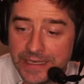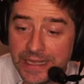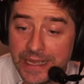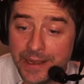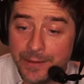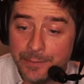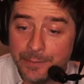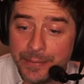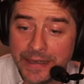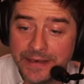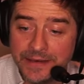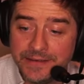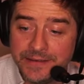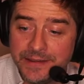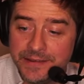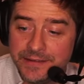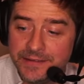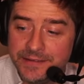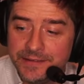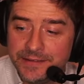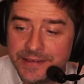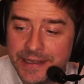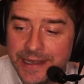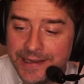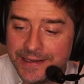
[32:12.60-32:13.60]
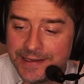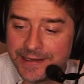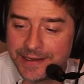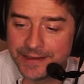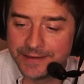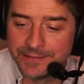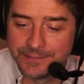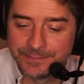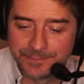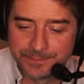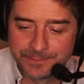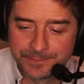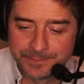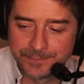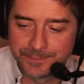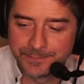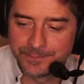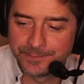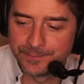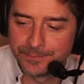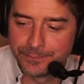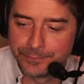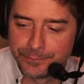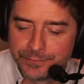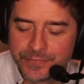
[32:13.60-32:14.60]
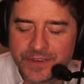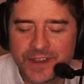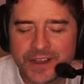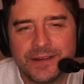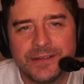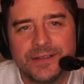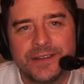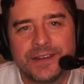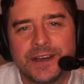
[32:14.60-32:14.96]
Abandon tank. If